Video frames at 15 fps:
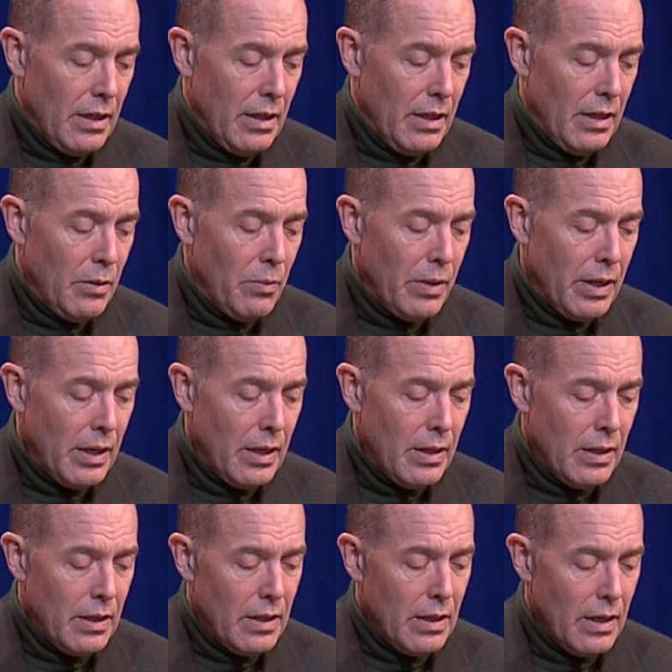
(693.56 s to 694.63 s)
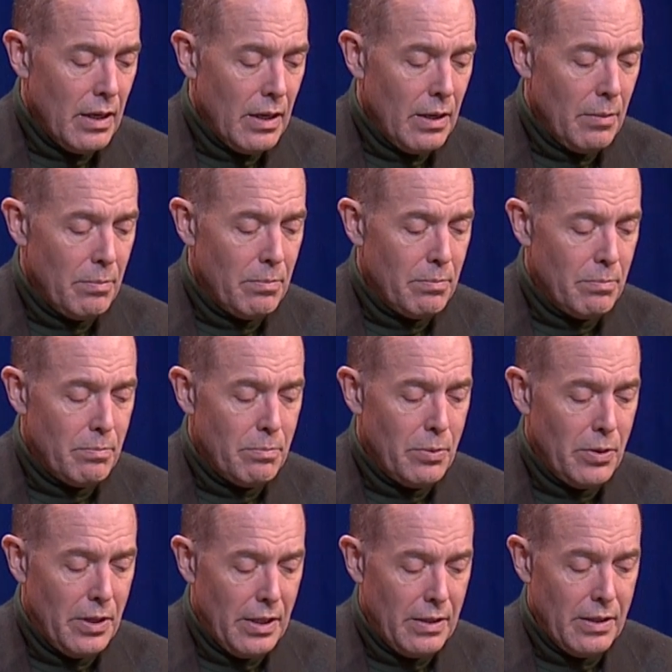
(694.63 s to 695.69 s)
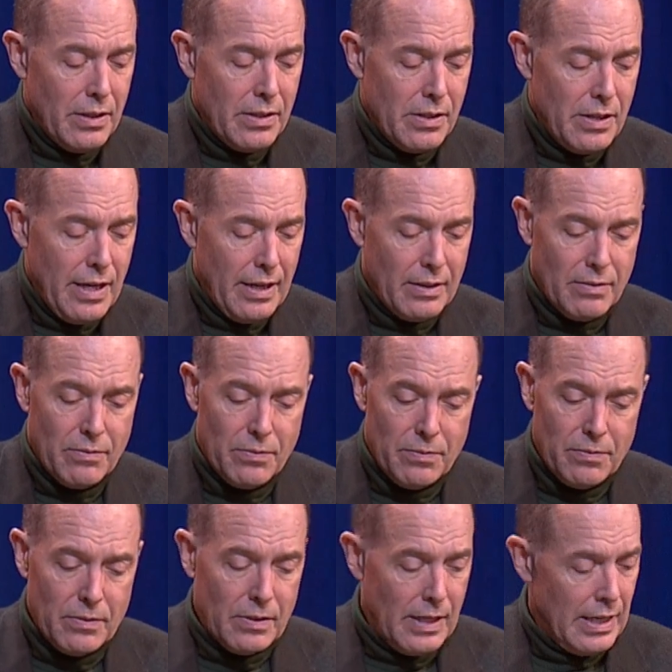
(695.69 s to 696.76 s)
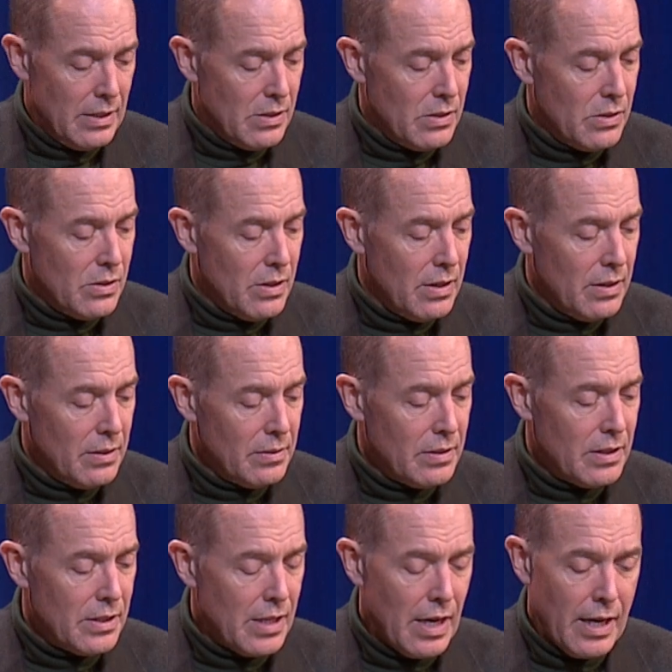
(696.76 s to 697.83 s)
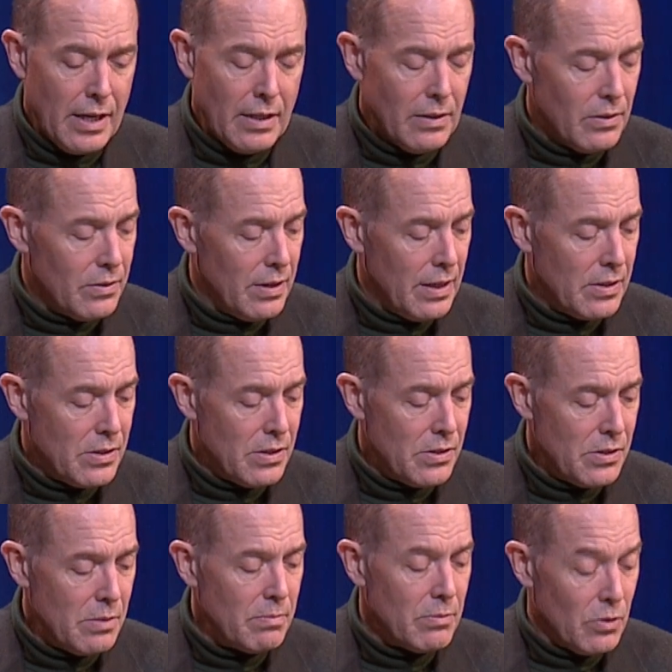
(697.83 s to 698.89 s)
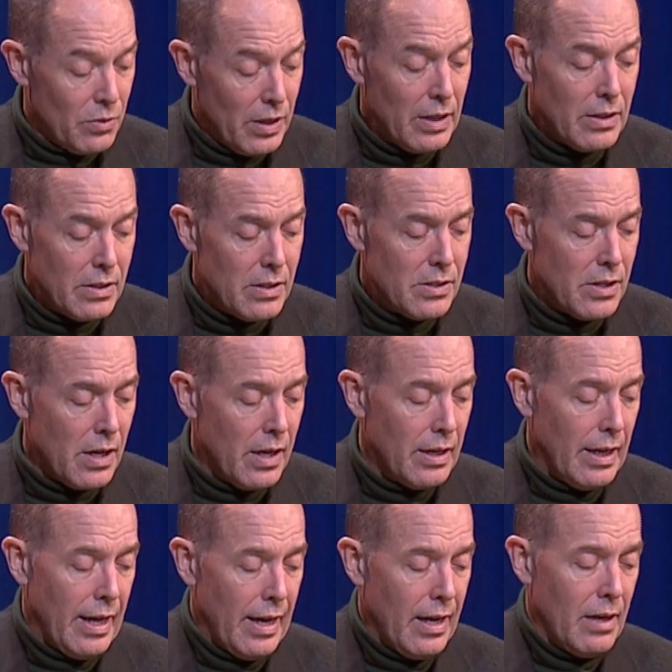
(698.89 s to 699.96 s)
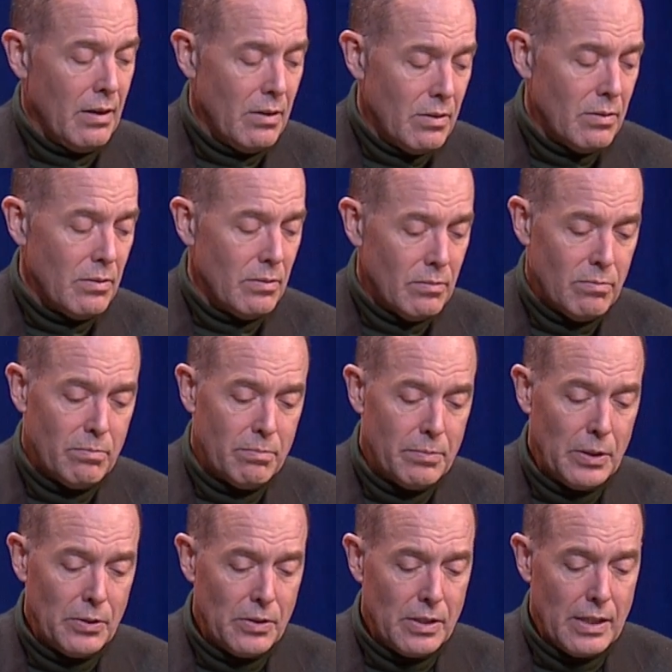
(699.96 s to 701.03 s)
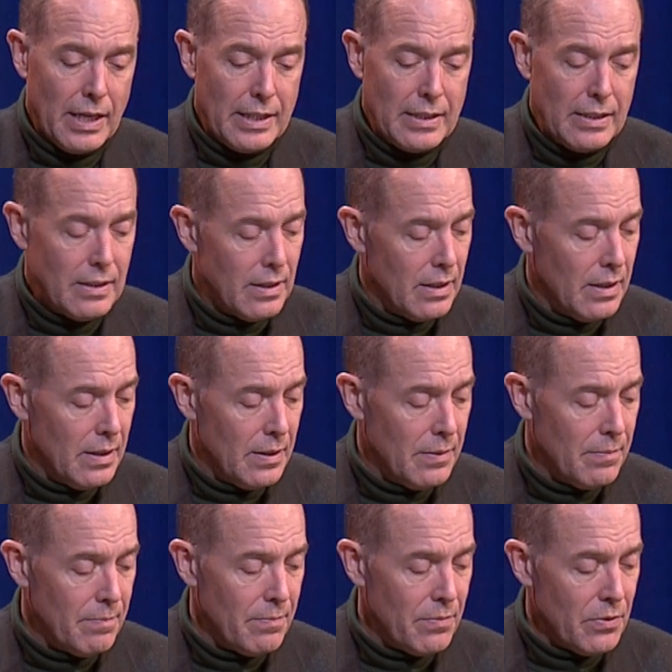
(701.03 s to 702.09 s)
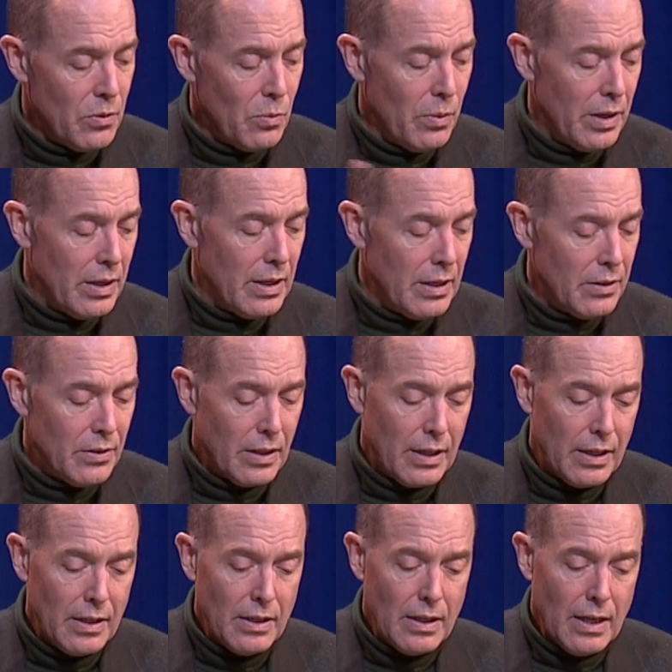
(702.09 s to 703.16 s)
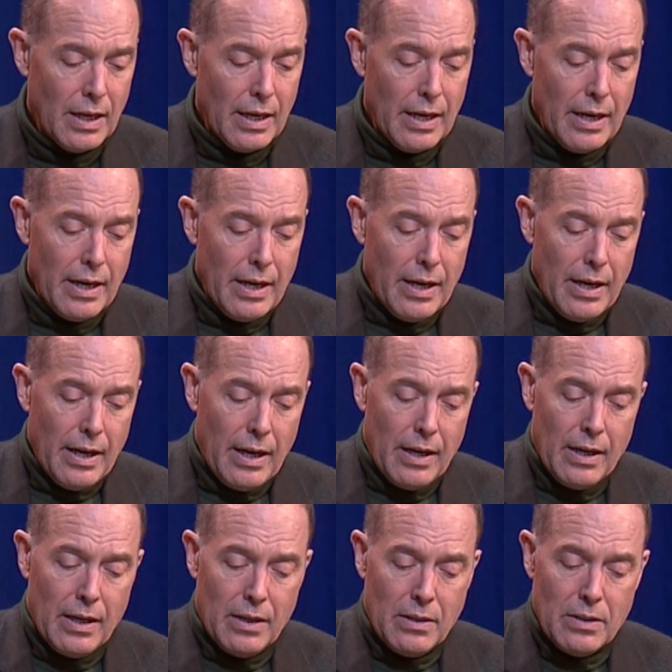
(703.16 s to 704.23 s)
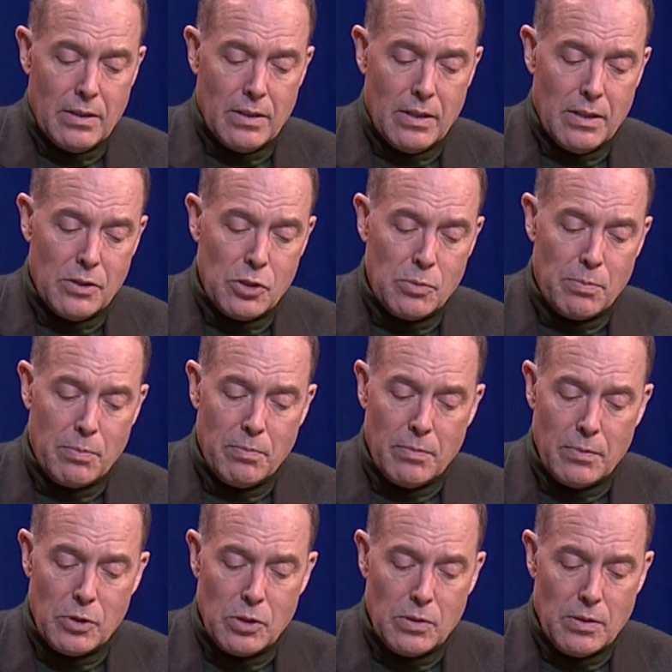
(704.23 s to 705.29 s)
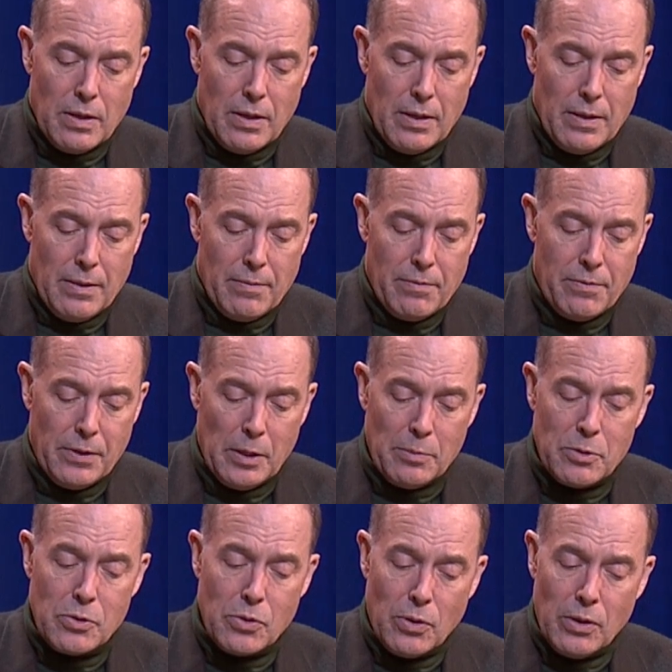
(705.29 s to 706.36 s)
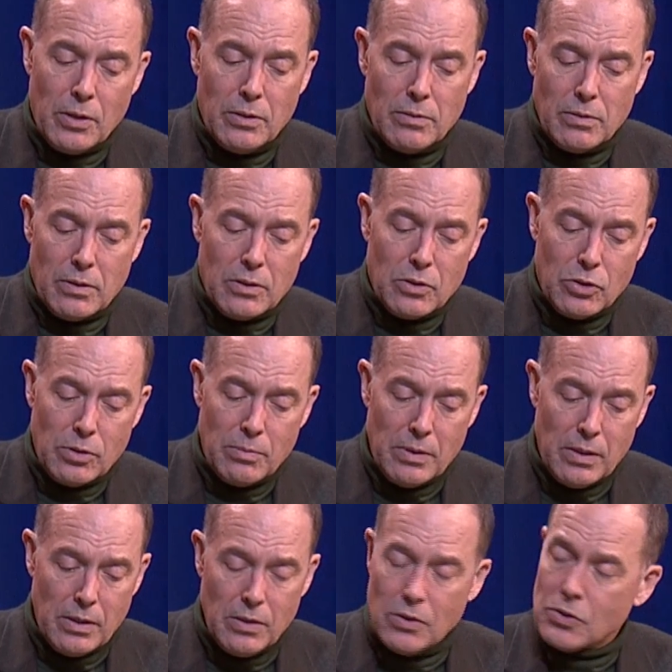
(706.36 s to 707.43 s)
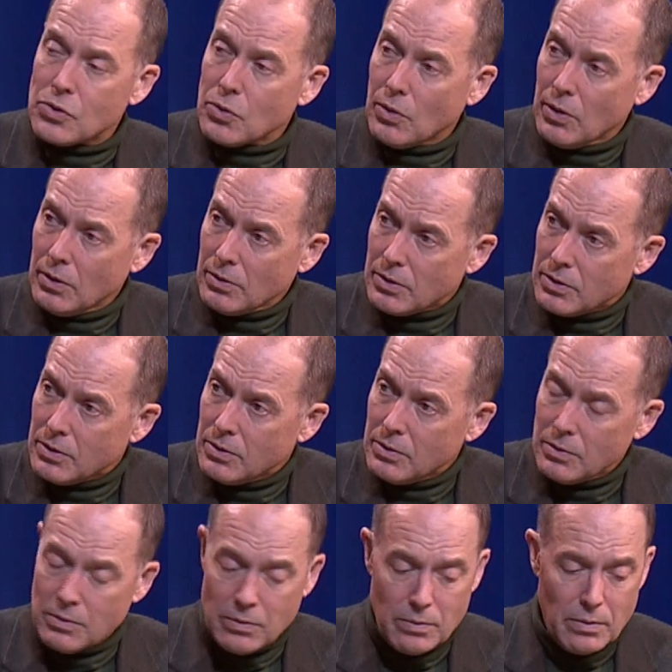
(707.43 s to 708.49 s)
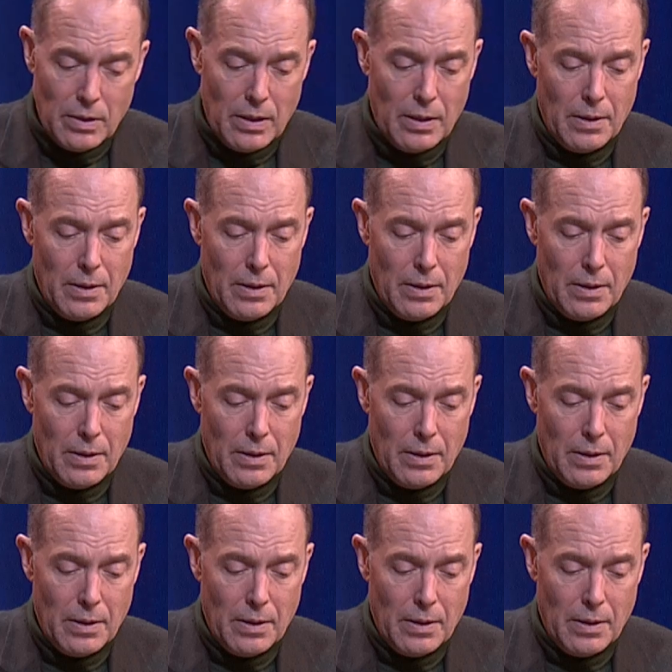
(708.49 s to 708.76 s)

Ewing put in that design, or that system, created the design and built the way to irrigate. And Phillips Soil contributed the soil to